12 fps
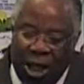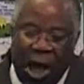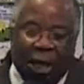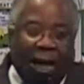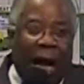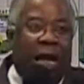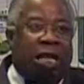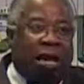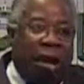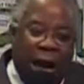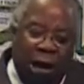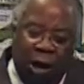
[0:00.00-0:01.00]
Just
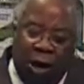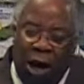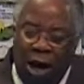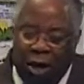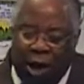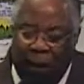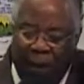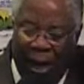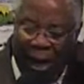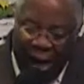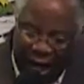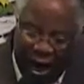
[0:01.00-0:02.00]
continue to
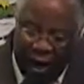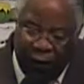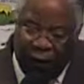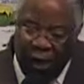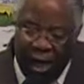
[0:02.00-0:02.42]
believe